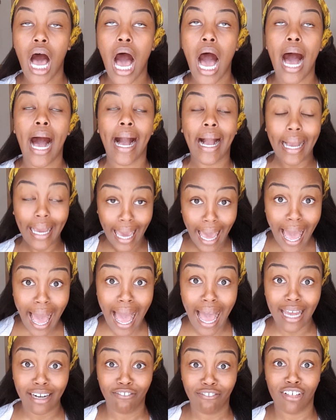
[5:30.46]
a
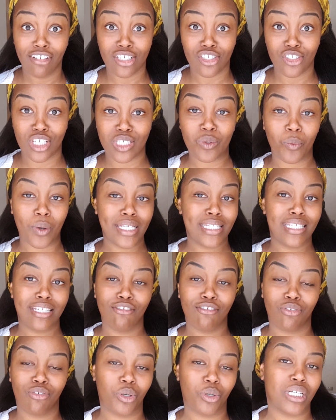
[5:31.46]
canvas just waiting
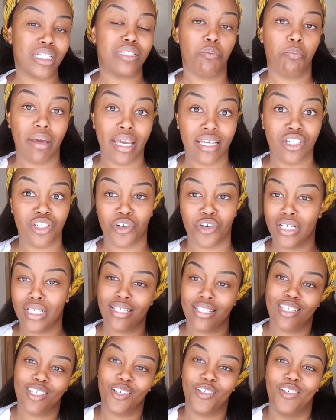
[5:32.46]
for its paint, right?
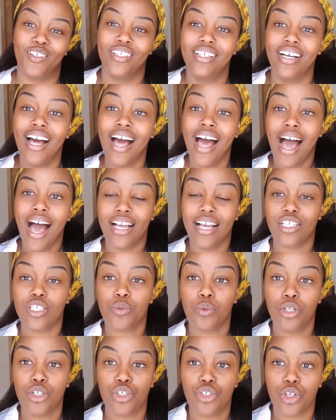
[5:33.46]
So I just
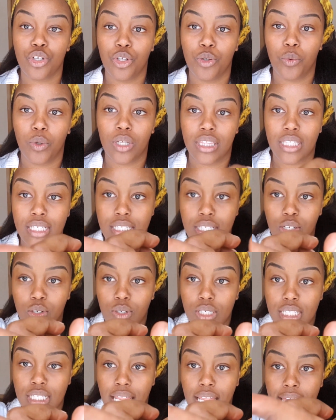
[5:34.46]
want to show you what this
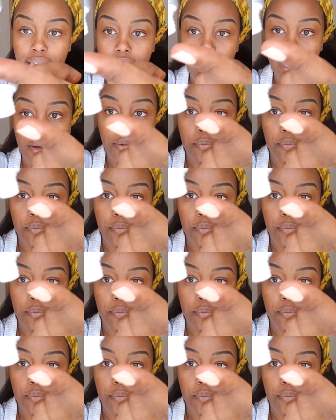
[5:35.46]
looks like.